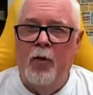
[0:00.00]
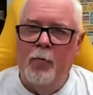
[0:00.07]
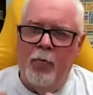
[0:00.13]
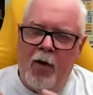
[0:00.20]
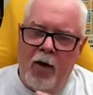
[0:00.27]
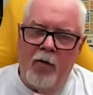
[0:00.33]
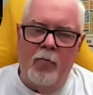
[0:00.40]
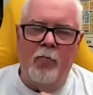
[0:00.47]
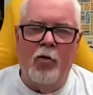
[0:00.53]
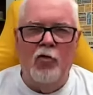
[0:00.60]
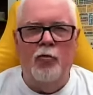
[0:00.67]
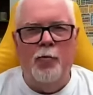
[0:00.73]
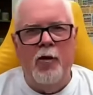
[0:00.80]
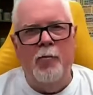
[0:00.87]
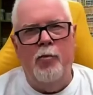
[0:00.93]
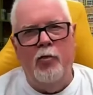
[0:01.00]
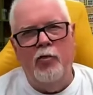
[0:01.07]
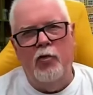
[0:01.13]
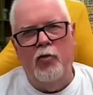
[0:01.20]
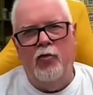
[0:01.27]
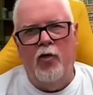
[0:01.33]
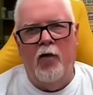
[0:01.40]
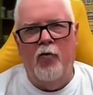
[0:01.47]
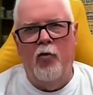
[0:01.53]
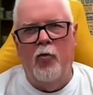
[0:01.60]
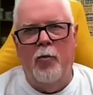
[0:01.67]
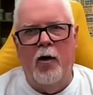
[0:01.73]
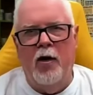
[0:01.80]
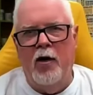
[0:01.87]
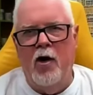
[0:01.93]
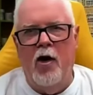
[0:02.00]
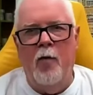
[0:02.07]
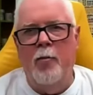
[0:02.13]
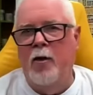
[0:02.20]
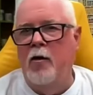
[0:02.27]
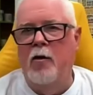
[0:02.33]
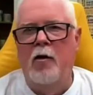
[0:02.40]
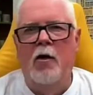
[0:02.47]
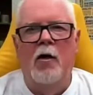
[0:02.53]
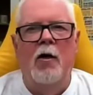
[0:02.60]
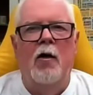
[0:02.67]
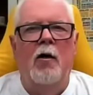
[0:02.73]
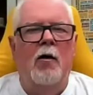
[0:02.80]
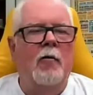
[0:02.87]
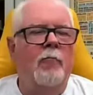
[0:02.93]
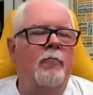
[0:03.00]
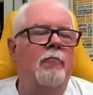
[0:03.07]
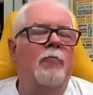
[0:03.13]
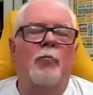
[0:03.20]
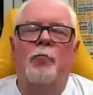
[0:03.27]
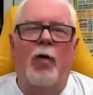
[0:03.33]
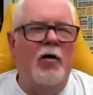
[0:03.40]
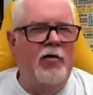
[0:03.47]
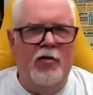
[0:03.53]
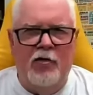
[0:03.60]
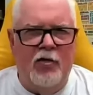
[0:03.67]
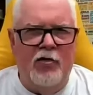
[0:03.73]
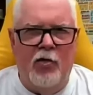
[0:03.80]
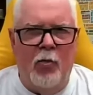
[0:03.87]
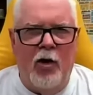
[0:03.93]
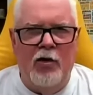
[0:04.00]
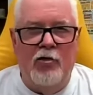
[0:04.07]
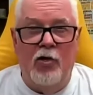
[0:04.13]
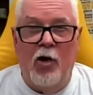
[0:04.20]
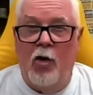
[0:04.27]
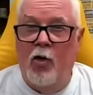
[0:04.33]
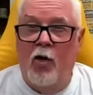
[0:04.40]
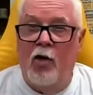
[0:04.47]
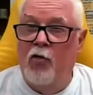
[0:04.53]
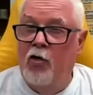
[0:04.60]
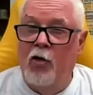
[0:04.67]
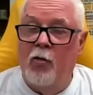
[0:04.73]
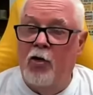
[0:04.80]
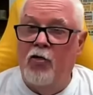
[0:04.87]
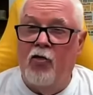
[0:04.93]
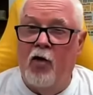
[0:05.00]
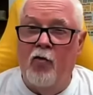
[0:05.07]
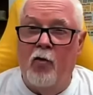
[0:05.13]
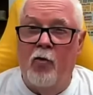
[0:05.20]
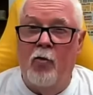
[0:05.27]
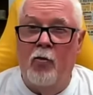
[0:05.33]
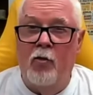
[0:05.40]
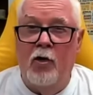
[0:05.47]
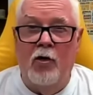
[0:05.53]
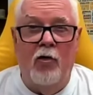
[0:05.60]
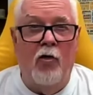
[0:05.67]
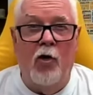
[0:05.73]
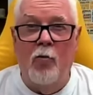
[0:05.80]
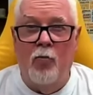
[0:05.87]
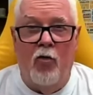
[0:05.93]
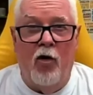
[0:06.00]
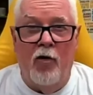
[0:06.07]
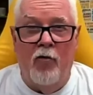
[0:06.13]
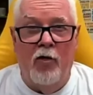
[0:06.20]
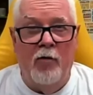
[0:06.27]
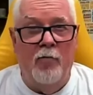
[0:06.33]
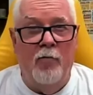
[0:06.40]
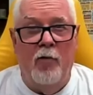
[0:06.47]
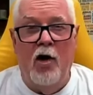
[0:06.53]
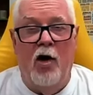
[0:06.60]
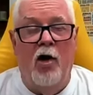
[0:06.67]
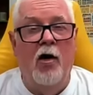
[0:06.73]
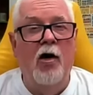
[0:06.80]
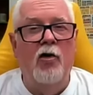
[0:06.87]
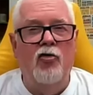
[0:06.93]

But most people do travel by car, but buses is the way to go if you don't want to travel in your own private car.